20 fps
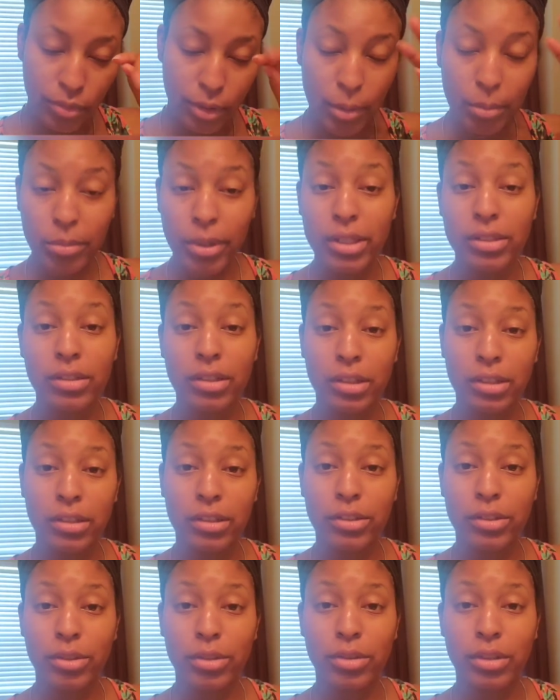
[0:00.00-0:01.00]
basically
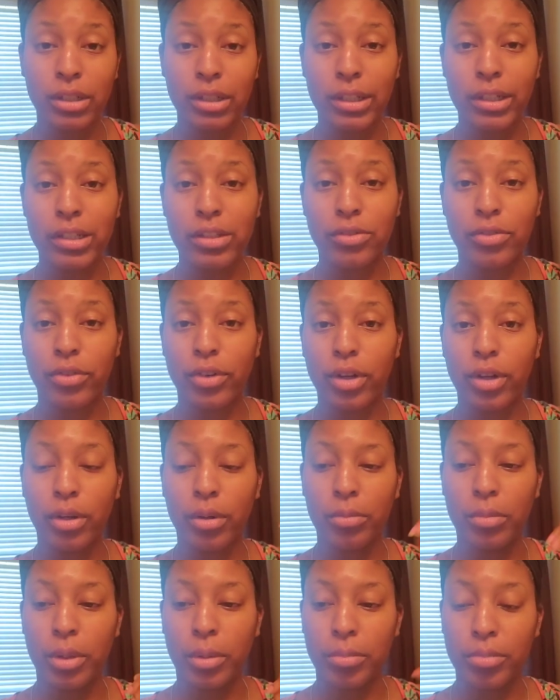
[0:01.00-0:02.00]
their oil glands
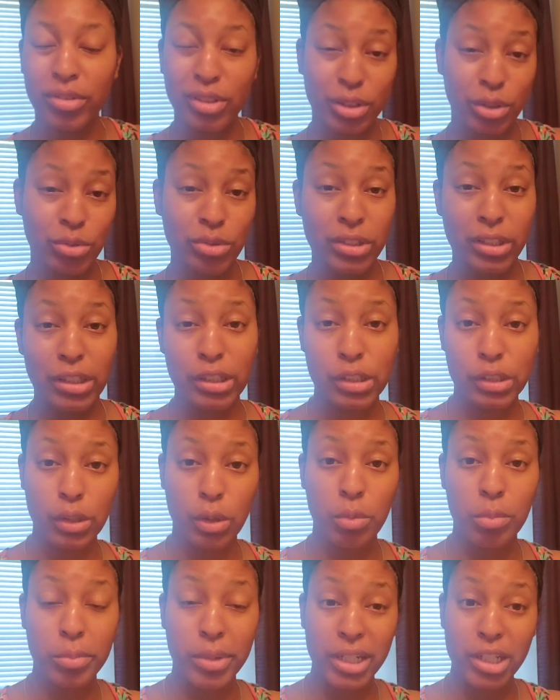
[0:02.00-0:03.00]
from producing
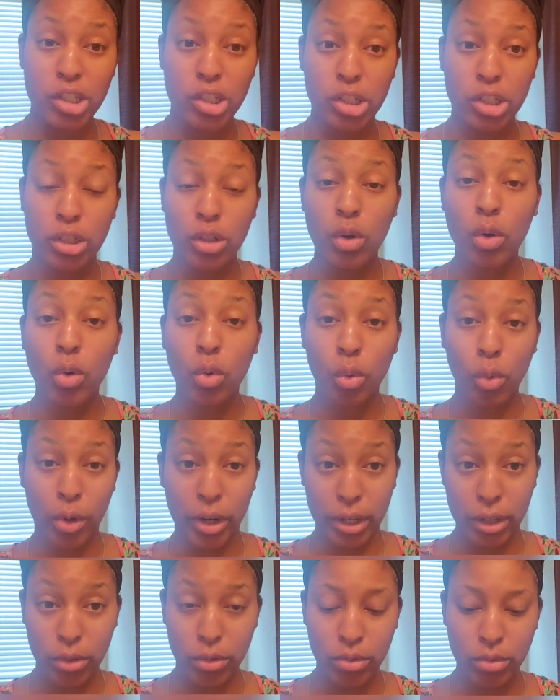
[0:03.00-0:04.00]
so much
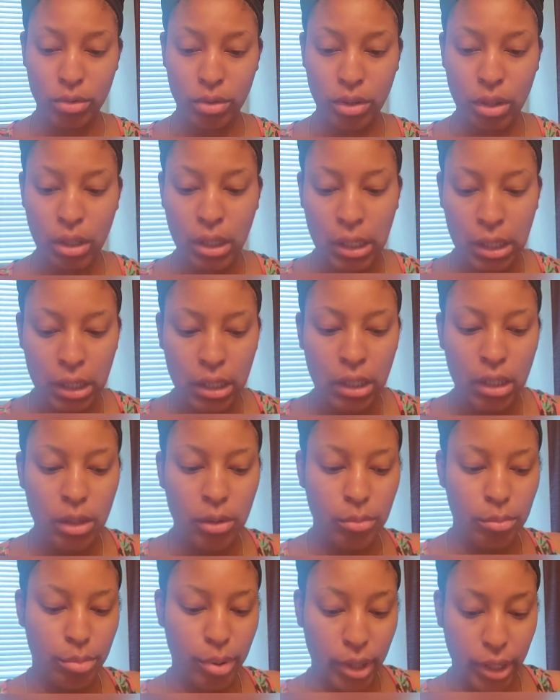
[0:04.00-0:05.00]
oil.
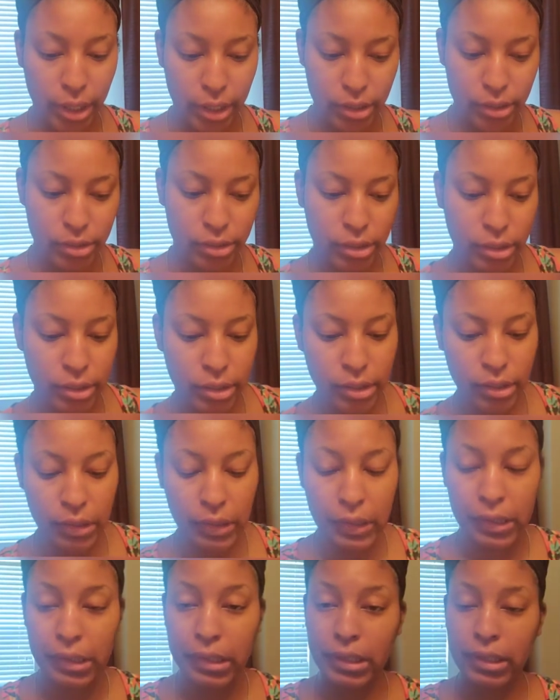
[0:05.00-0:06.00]
But
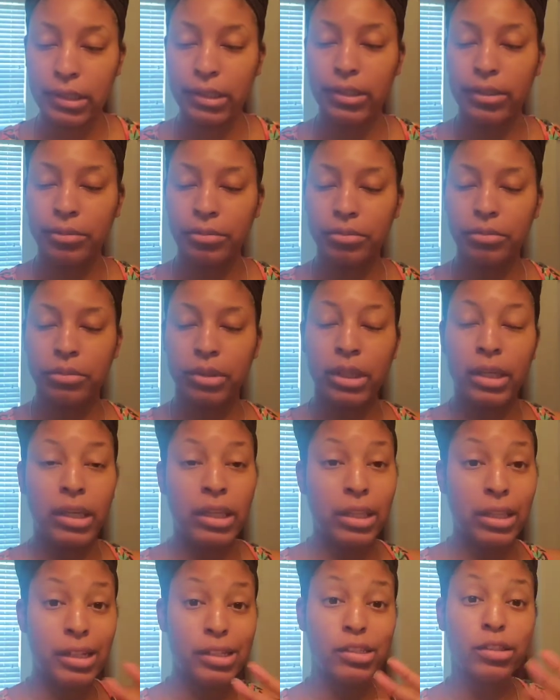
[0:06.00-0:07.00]

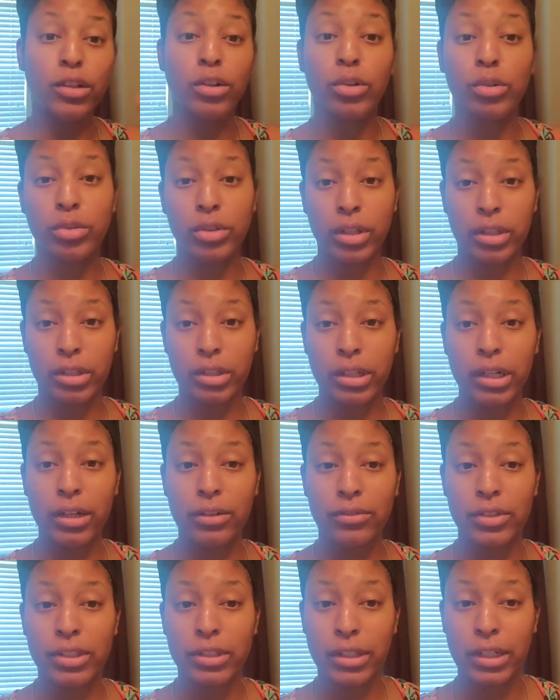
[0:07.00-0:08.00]
that's a whole nother
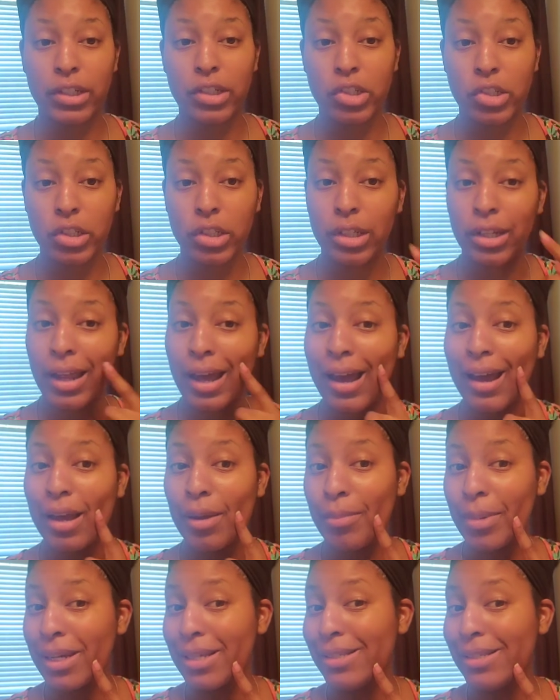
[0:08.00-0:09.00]
conversation. I
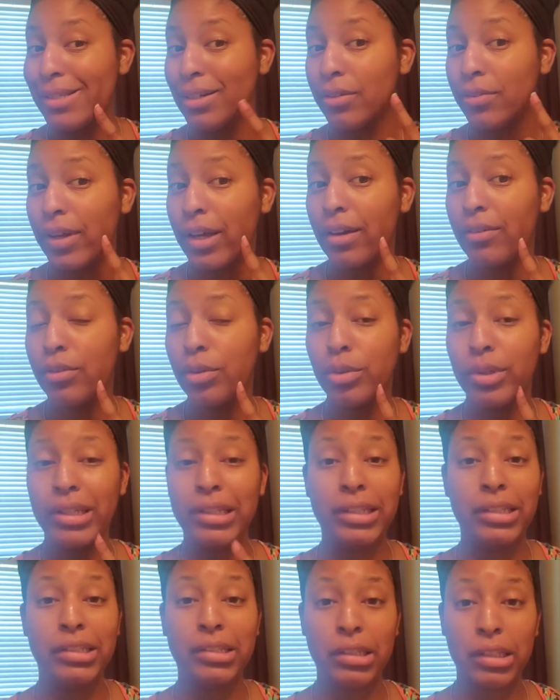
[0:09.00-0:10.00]
myself have
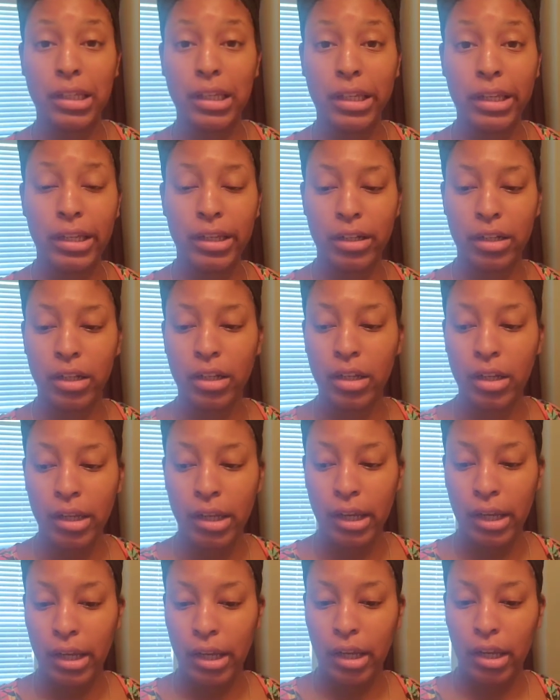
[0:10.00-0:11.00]
oily skin,
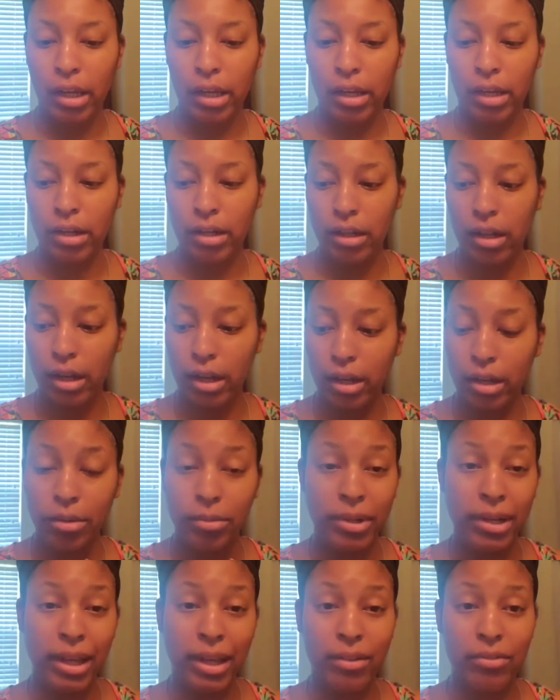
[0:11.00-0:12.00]
and I am
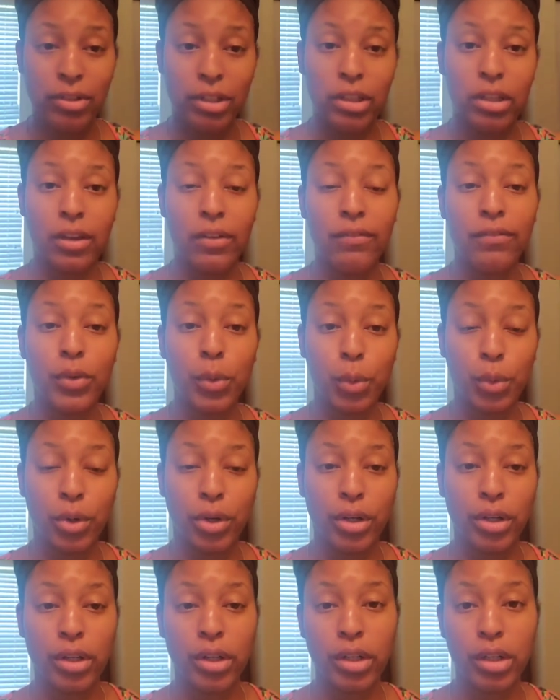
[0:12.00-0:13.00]
an advocate
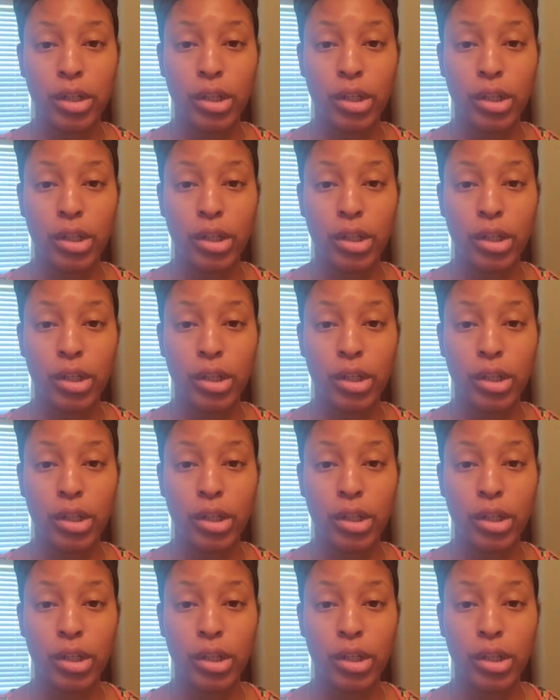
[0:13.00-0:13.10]
for